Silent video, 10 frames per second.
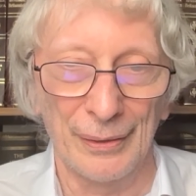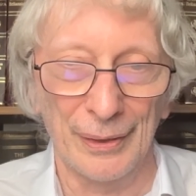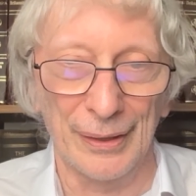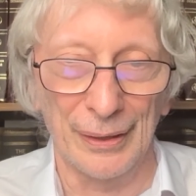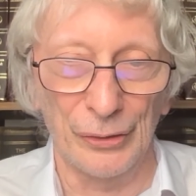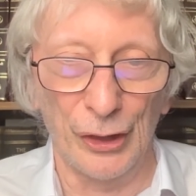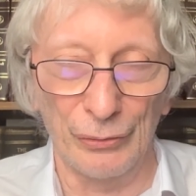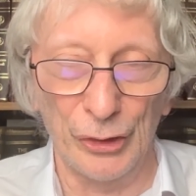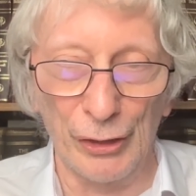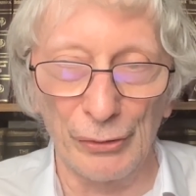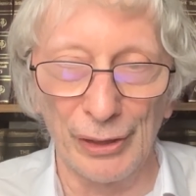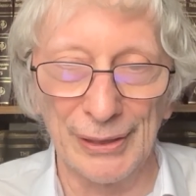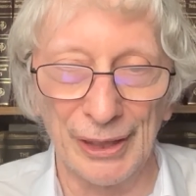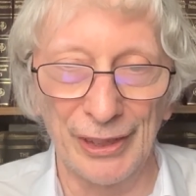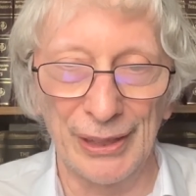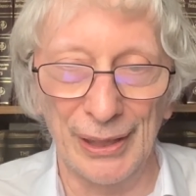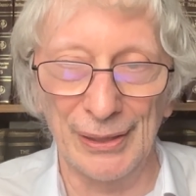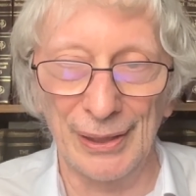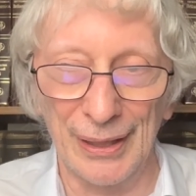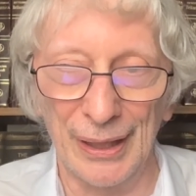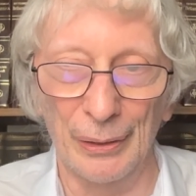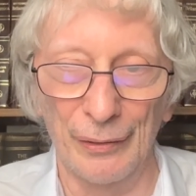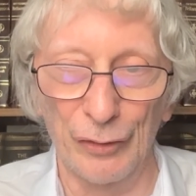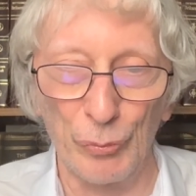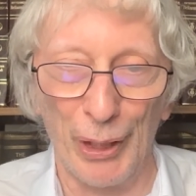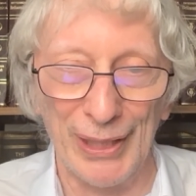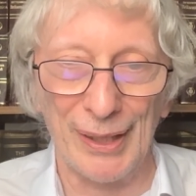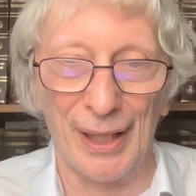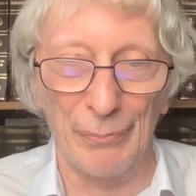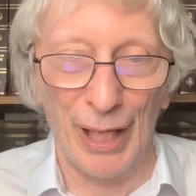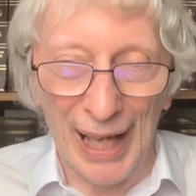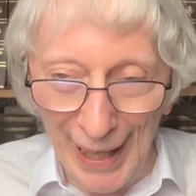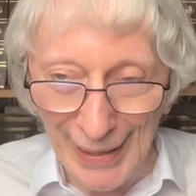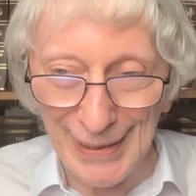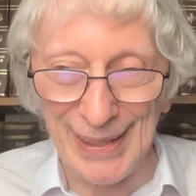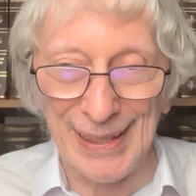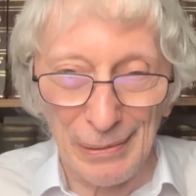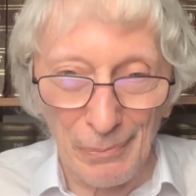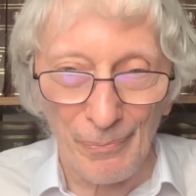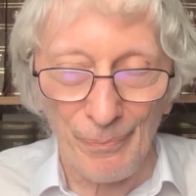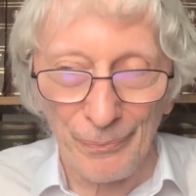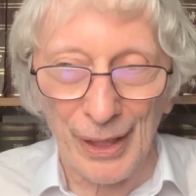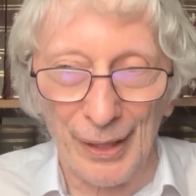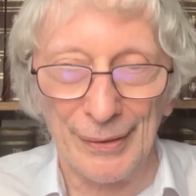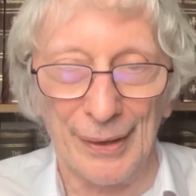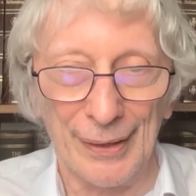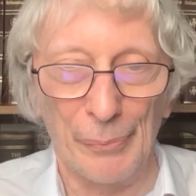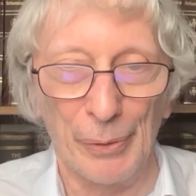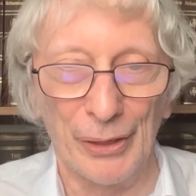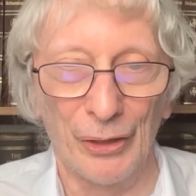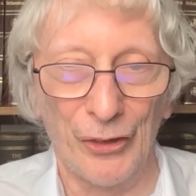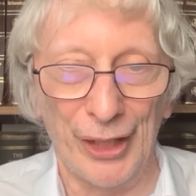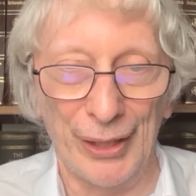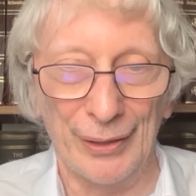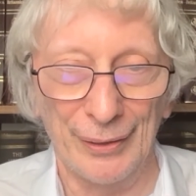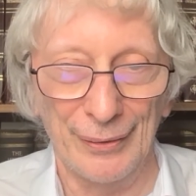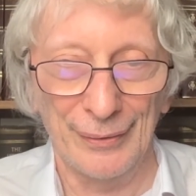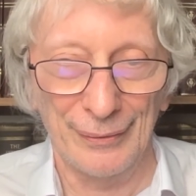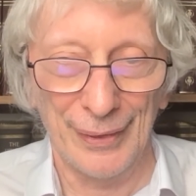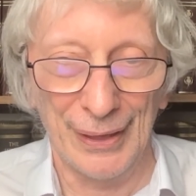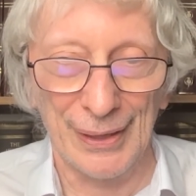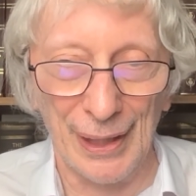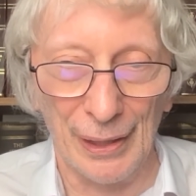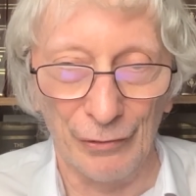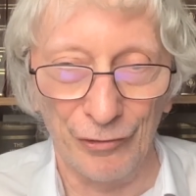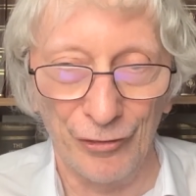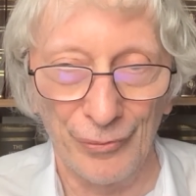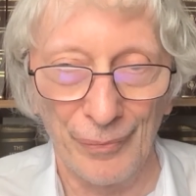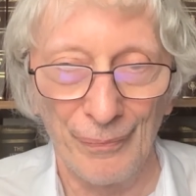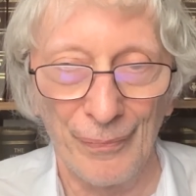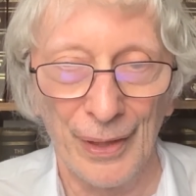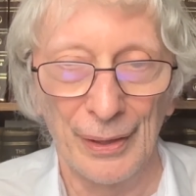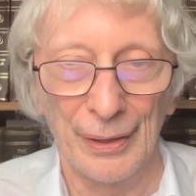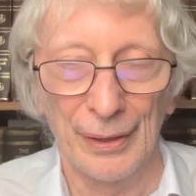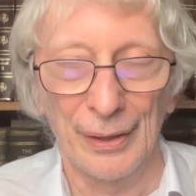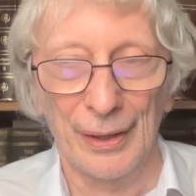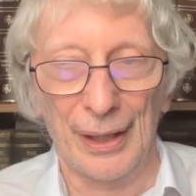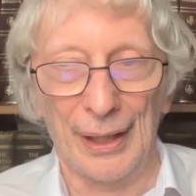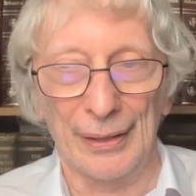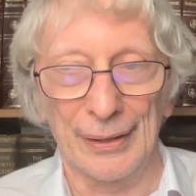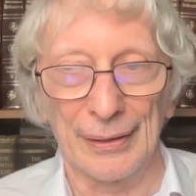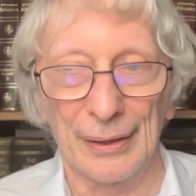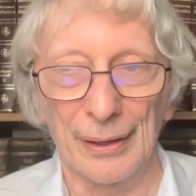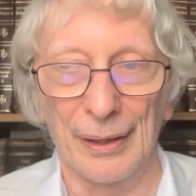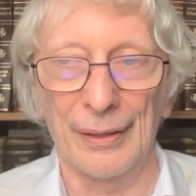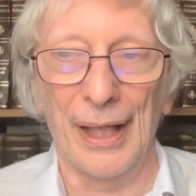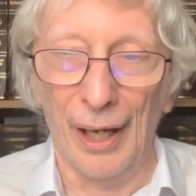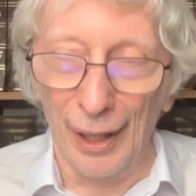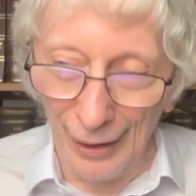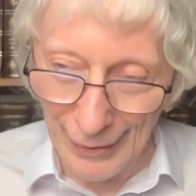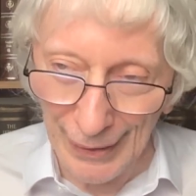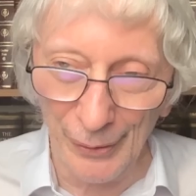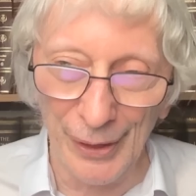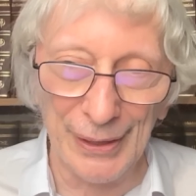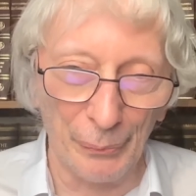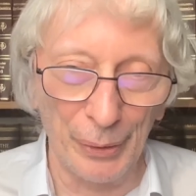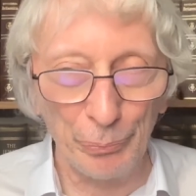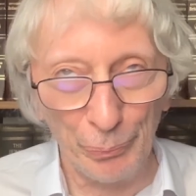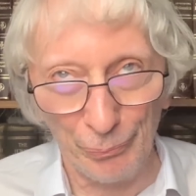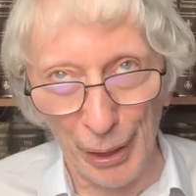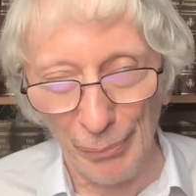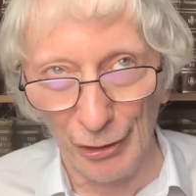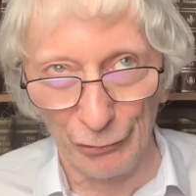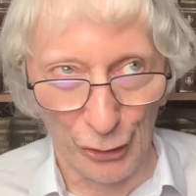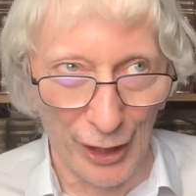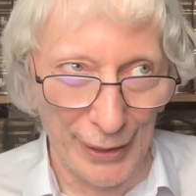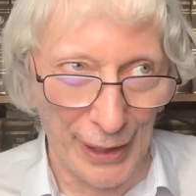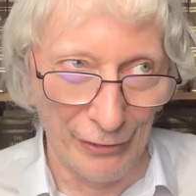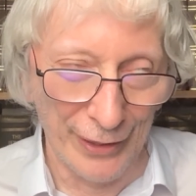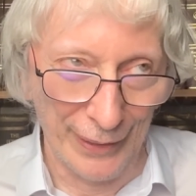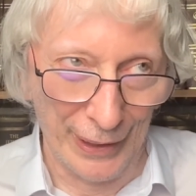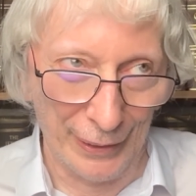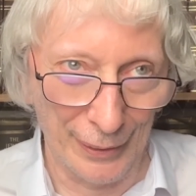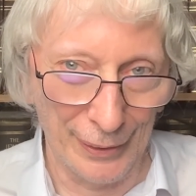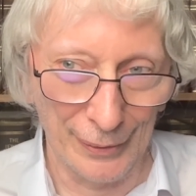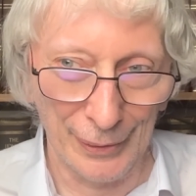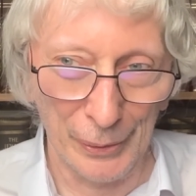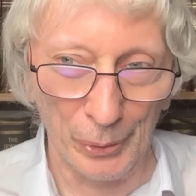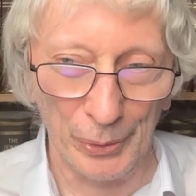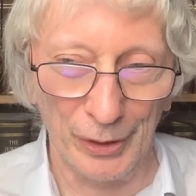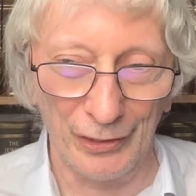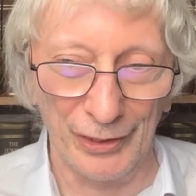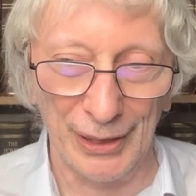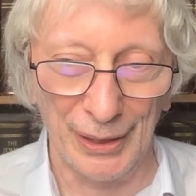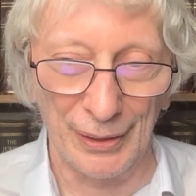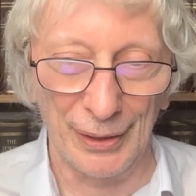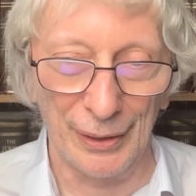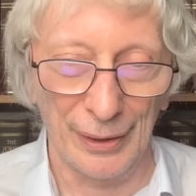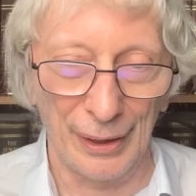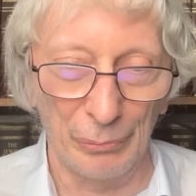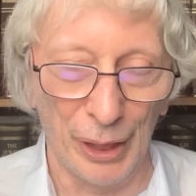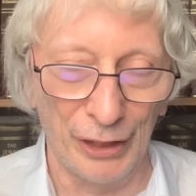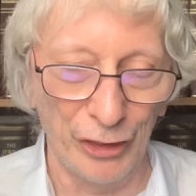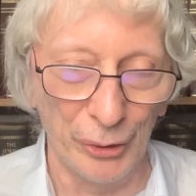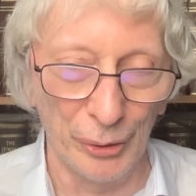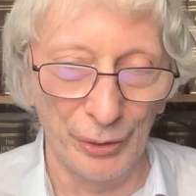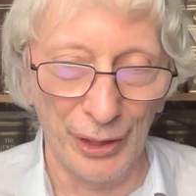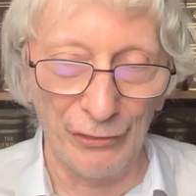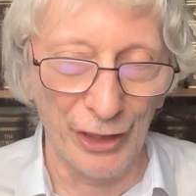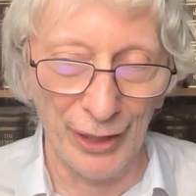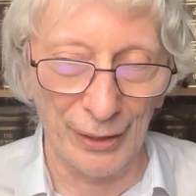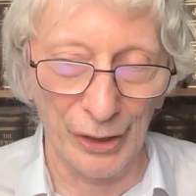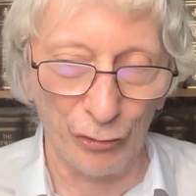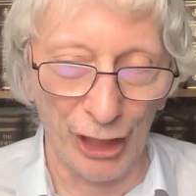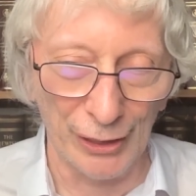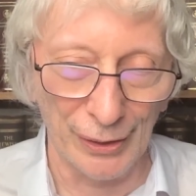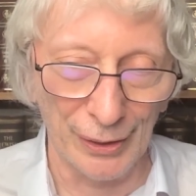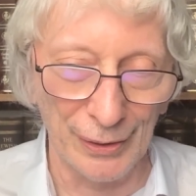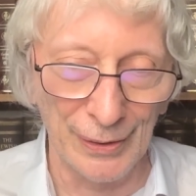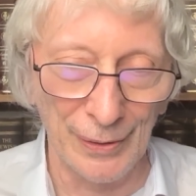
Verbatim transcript: The, general relativity is the theory of space-time as a dynamical thing itself. And there are theories, I mean, people have tried everything in quantum gravity, and in my view, everything has failed.